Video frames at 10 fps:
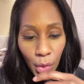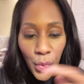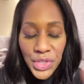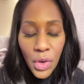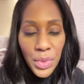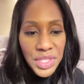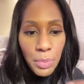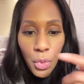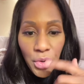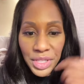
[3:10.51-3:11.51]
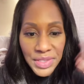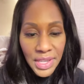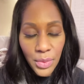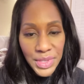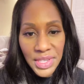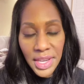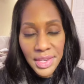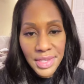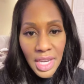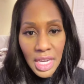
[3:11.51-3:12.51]
What's always important, as I always say,
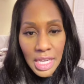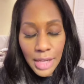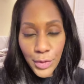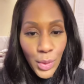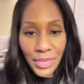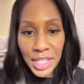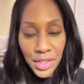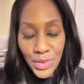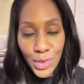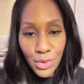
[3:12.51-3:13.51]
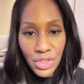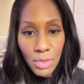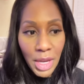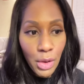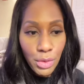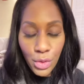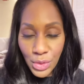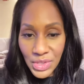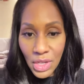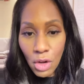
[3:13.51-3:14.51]
is if you have any concerns about
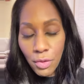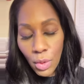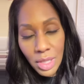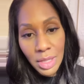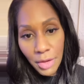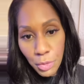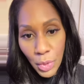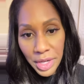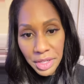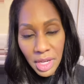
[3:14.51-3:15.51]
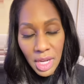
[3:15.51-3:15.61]
yourself or a loved one,